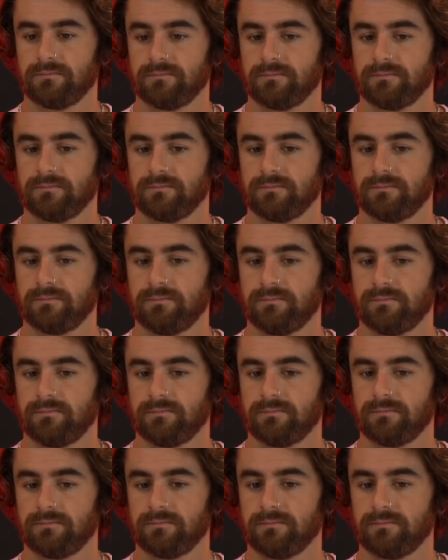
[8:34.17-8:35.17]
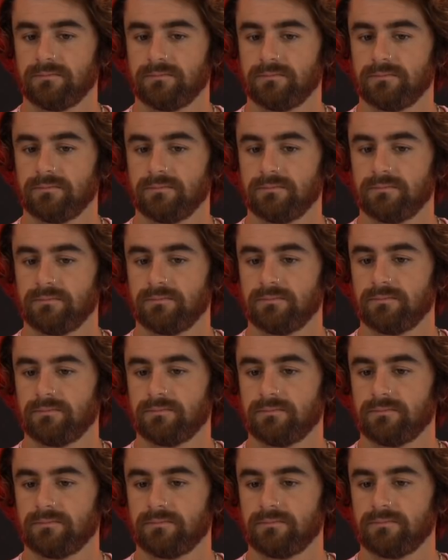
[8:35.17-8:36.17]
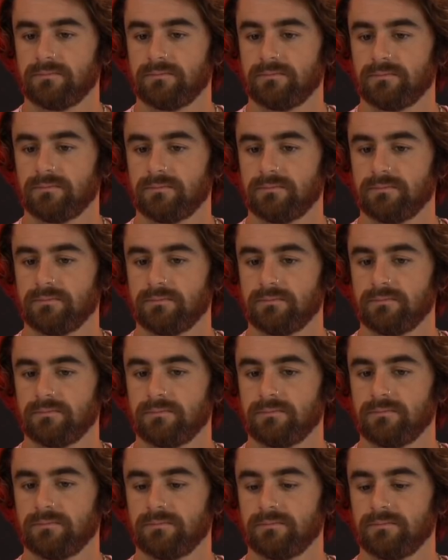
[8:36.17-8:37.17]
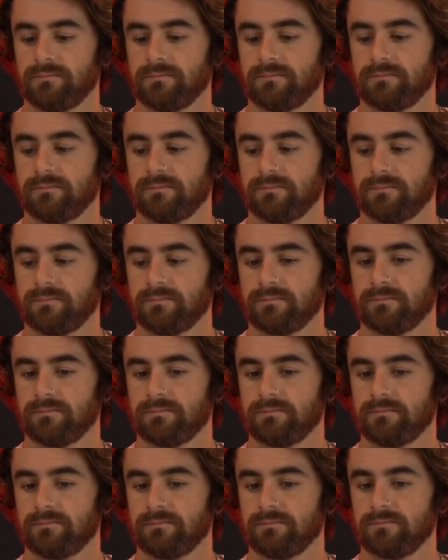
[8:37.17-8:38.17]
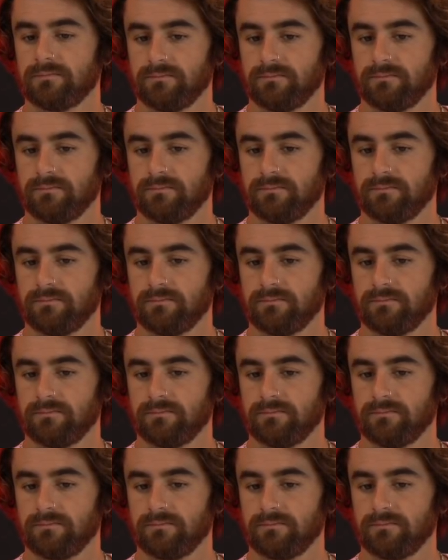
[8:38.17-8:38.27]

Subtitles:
The person shown says nothing.